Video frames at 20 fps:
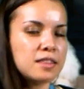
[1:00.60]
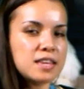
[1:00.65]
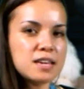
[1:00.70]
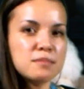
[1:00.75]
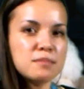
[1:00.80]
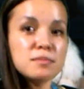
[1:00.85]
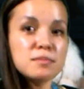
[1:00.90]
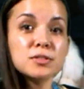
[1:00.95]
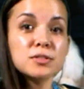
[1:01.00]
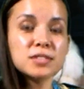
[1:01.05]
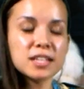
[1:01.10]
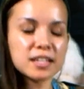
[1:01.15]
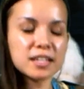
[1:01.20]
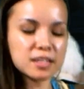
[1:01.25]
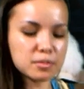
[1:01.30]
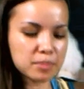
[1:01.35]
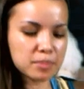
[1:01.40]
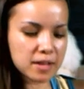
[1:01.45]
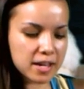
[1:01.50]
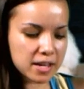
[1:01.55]
theme music
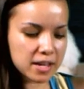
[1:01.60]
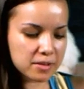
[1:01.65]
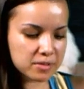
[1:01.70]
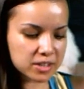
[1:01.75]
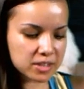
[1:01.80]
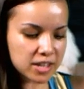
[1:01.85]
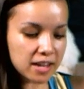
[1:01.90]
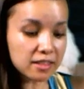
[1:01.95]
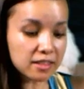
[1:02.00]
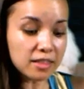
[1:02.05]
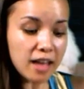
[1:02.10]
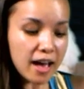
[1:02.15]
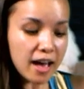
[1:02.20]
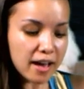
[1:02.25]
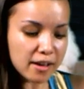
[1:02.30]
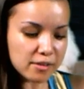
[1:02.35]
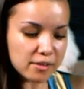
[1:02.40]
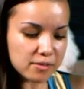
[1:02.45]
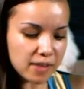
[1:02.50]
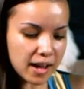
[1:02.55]
is playing, which I
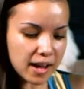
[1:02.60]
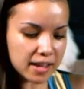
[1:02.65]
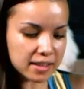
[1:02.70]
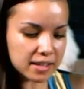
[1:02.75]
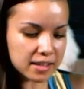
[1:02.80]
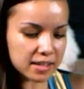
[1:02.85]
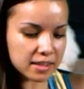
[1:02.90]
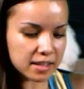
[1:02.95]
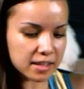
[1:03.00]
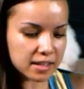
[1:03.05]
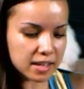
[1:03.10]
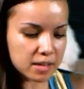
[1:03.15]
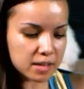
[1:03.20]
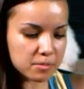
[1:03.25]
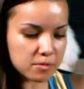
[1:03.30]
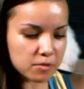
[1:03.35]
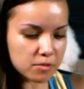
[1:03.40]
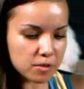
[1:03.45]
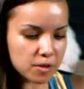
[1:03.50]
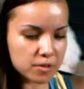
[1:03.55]
love. I think that
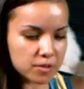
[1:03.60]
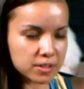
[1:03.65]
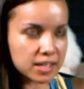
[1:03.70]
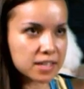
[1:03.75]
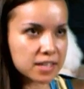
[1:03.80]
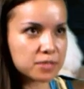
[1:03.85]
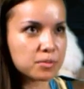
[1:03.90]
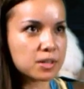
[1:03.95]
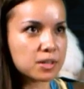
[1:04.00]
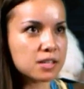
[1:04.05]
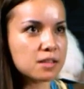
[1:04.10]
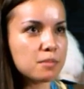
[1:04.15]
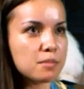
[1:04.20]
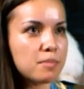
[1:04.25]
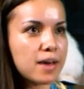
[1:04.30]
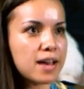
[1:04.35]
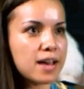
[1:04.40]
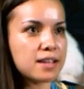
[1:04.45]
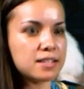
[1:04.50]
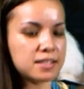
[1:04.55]
Game of Thrones has one of the
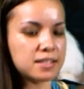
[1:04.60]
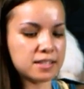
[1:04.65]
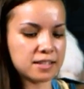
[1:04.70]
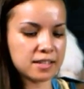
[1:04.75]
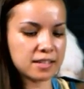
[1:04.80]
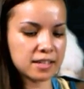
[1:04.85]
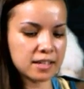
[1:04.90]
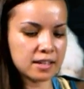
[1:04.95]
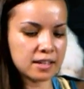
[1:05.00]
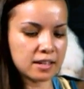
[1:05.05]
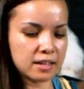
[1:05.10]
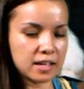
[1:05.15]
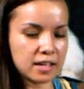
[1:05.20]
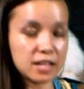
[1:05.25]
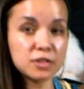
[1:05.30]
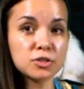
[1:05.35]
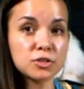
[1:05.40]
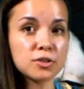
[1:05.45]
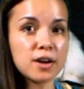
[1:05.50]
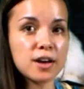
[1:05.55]
best
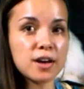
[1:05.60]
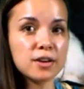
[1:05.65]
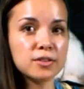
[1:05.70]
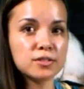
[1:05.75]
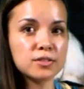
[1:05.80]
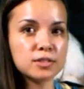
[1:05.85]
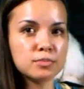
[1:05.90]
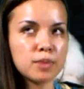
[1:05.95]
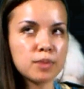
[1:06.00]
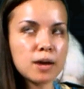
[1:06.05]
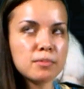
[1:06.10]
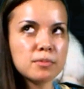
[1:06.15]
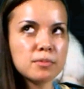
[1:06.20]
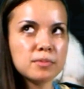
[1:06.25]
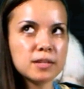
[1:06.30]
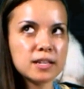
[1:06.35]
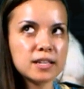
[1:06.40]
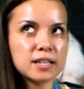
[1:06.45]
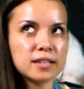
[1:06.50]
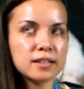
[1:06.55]
intros,
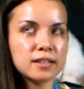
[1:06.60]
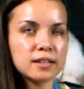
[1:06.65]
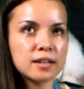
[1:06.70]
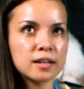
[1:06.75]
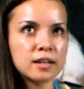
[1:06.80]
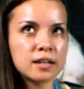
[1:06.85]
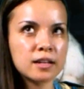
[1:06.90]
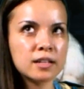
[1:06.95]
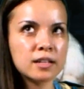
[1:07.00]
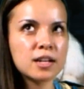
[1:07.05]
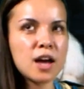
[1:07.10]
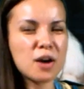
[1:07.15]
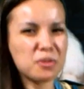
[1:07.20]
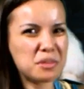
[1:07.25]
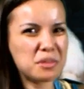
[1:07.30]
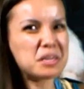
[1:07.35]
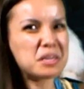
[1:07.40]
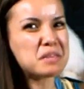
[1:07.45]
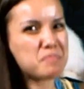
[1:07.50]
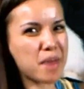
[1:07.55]
probably, no,
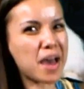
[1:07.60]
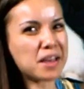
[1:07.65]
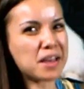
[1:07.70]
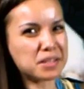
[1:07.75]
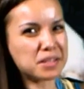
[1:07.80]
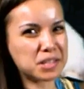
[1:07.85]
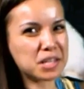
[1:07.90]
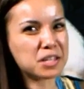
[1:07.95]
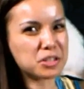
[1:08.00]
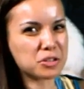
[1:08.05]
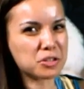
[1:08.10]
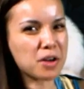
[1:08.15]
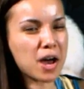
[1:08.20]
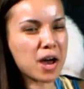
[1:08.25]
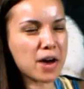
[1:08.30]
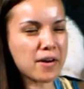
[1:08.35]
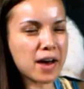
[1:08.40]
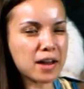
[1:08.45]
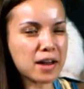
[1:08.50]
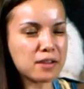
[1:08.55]
the best intro
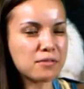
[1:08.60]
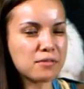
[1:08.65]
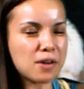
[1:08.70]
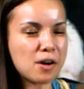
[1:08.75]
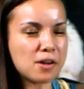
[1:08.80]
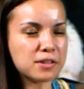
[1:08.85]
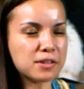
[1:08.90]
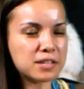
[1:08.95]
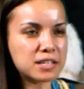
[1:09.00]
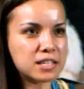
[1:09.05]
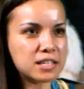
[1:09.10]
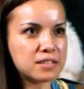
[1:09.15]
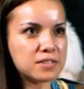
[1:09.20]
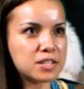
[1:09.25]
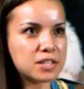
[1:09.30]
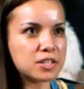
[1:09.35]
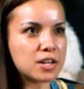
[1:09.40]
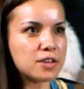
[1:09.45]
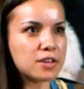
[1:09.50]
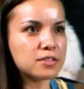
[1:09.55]
out of all the
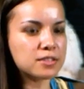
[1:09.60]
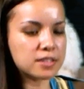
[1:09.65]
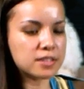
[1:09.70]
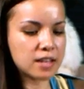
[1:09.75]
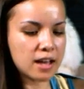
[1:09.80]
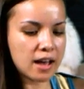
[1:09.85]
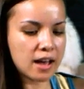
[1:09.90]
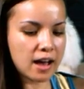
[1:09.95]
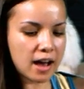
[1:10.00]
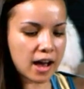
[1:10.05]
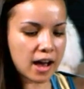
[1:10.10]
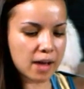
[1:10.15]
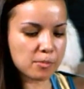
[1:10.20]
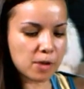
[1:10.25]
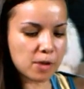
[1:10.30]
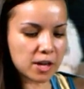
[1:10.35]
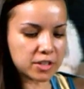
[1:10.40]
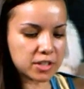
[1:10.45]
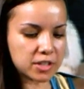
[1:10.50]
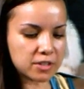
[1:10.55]
TV shows
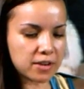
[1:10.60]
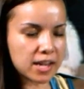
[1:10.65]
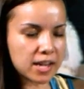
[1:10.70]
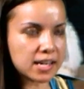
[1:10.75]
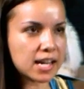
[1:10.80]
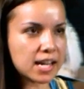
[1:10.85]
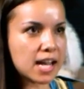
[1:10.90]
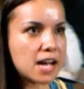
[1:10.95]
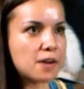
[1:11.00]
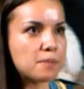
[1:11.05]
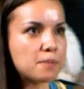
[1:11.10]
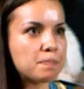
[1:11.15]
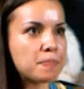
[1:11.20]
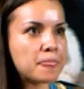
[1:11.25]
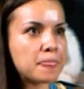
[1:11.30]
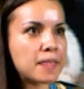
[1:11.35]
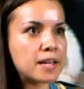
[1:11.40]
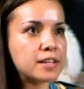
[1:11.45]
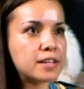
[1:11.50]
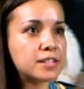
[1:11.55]
I'm watching right now.
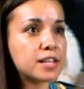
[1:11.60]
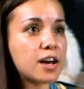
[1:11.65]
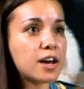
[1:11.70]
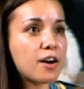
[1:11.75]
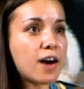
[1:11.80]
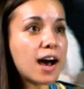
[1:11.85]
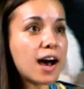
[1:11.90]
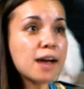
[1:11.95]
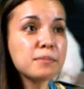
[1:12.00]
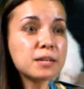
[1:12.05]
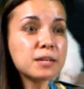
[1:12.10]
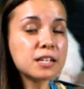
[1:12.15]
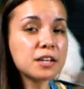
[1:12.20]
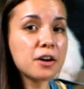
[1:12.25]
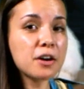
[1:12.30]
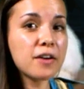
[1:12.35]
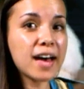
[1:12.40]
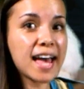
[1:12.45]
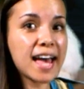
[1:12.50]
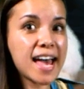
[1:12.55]
So I'm going to
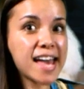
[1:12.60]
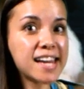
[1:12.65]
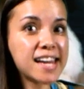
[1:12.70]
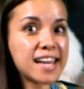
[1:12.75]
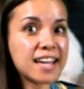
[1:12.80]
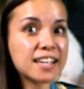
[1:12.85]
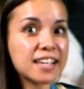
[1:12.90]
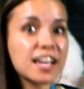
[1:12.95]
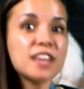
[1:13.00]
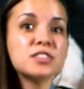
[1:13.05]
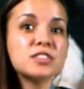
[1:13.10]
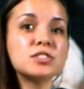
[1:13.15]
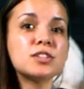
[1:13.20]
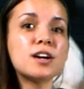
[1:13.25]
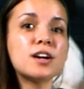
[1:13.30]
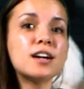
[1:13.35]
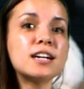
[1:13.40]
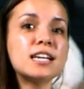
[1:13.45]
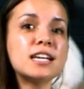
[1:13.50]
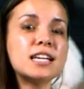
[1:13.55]
go ahead and get
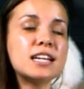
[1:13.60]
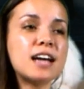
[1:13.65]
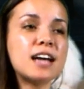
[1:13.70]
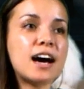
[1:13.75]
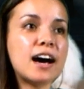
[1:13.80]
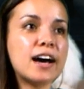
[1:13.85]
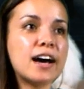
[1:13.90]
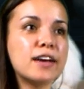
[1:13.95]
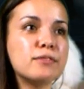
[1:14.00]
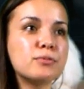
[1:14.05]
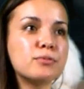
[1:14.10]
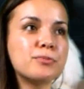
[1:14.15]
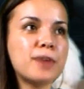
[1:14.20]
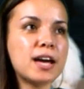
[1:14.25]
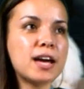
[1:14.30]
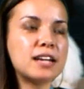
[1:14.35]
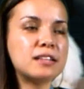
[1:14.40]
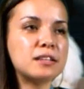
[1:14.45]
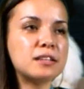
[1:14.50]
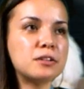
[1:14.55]
started. I've
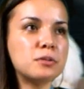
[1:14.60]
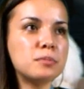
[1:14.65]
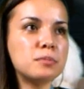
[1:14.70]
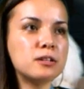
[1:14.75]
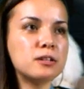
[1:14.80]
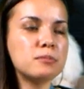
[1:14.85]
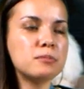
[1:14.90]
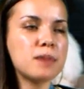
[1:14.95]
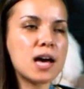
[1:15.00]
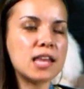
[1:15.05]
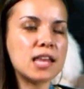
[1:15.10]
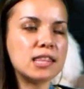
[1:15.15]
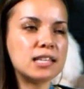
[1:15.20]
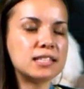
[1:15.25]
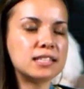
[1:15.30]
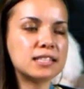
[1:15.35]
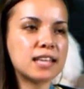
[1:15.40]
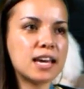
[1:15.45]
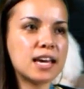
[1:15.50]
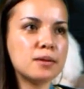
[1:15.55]
read a little bit about
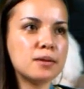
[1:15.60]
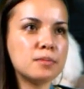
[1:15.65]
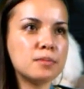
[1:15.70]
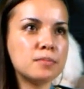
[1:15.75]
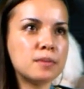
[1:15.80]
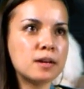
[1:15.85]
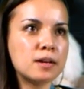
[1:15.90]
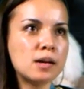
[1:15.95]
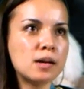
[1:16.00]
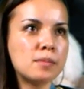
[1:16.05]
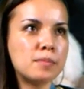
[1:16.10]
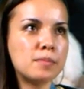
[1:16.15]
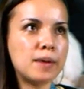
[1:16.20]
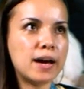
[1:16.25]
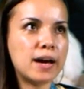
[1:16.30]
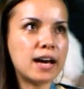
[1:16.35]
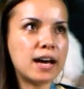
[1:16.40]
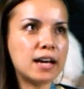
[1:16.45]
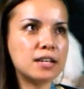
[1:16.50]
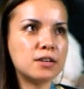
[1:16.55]
this game,
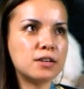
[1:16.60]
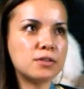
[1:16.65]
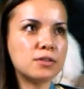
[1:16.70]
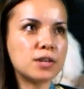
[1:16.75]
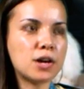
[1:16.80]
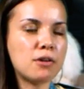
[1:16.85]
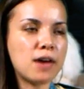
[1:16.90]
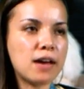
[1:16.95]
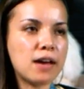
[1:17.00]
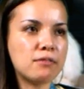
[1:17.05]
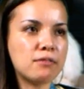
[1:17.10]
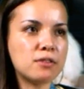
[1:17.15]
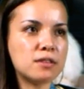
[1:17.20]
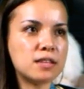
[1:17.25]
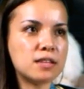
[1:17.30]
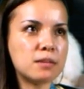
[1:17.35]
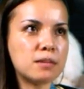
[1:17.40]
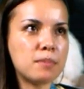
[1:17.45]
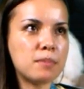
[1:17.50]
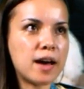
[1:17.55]
but I don't know
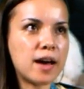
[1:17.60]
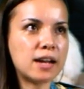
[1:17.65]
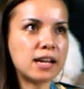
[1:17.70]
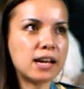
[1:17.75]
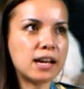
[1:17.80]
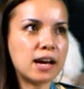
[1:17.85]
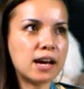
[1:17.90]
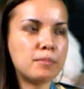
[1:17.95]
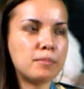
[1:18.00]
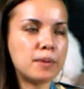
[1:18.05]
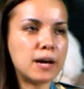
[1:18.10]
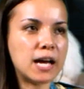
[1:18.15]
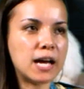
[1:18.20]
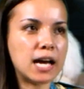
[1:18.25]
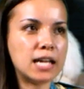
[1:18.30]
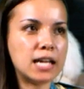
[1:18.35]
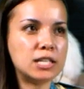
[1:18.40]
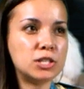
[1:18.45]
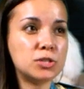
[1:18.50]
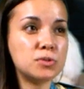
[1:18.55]
everything about it,
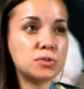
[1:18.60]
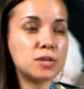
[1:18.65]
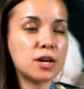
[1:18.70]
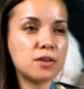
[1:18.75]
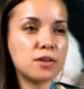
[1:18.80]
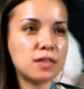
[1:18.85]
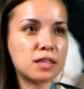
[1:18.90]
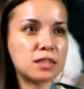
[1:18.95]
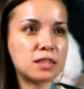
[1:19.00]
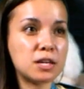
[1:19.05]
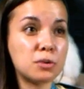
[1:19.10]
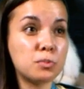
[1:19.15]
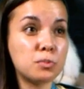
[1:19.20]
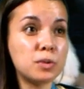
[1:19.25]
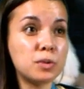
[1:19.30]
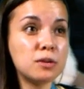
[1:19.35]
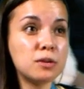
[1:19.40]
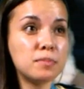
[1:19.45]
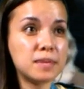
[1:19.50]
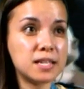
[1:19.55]
but I do know that there
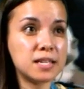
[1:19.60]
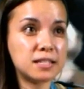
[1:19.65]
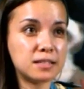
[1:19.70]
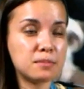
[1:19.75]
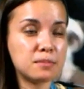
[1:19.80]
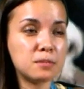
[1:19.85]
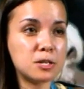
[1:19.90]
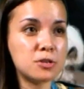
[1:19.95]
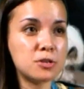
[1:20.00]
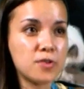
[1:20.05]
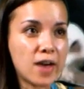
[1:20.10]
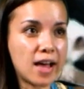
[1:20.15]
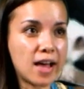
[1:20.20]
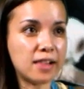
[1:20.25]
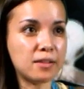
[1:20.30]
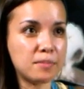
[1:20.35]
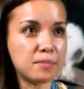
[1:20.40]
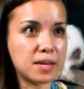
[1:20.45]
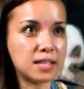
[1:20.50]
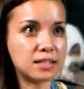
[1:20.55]
will be some new
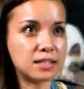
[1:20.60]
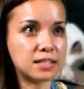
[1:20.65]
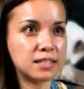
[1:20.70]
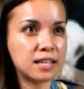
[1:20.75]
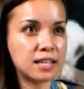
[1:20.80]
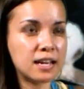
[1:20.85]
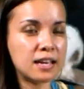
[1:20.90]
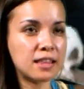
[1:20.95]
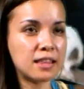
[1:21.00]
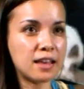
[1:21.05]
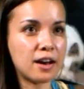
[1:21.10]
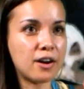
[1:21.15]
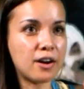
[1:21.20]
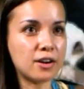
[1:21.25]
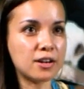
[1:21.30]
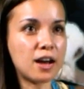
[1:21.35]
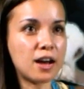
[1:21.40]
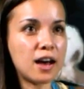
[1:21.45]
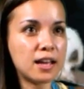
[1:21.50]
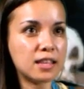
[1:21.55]
elements that
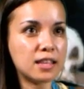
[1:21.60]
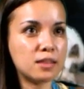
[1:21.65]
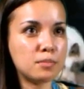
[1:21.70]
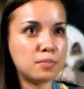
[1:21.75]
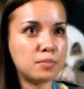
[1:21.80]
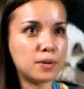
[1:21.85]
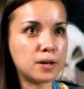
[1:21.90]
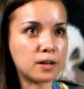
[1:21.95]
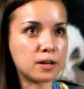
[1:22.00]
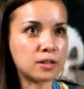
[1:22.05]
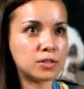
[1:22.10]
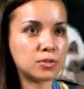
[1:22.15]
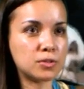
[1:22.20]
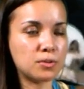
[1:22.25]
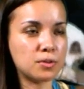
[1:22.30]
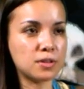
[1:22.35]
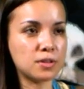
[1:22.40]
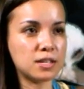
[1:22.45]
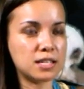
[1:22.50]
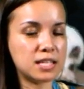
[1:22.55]
are not in the books
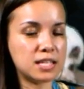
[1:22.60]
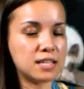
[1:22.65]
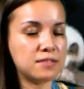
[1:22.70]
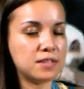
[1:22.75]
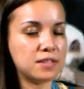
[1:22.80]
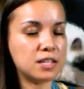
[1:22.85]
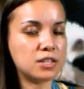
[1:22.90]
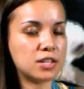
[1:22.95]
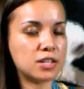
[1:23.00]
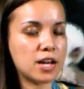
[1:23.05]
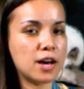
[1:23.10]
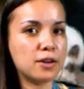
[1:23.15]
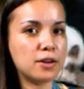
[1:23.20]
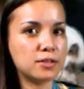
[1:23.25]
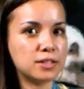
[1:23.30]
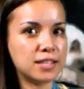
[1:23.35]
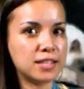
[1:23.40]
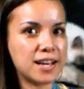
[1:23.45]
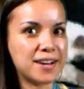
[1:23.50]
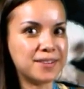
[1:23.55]
or the TV show.
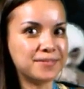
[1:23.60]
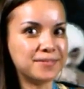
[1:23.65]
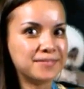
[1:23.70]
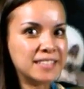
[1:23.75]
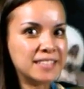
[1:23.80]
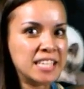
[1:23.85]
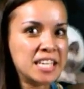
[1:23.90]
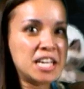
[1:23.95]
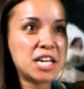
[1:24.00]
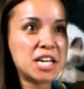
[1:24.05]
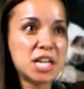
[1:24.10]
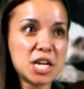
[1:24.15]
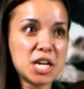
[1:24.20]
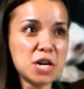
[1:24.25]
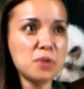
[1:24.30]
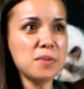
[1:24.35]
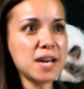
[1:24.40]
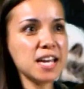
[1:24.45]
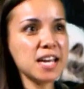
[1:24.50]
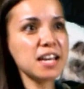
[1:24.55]
So
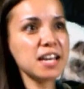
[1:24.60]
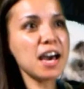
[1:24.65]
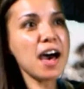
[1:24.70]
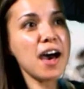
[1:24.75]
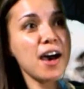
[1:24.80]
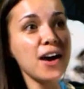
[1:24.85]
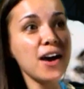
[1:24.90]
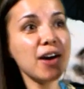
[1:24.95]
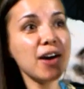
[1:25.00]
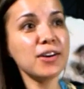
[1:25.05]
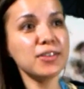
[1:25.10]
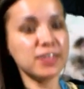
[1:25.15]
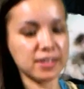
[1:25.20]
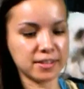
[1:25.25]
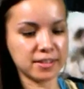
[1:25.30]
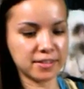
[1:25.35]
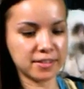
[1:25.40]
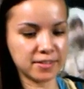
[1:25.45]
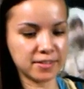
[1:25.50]
here we go!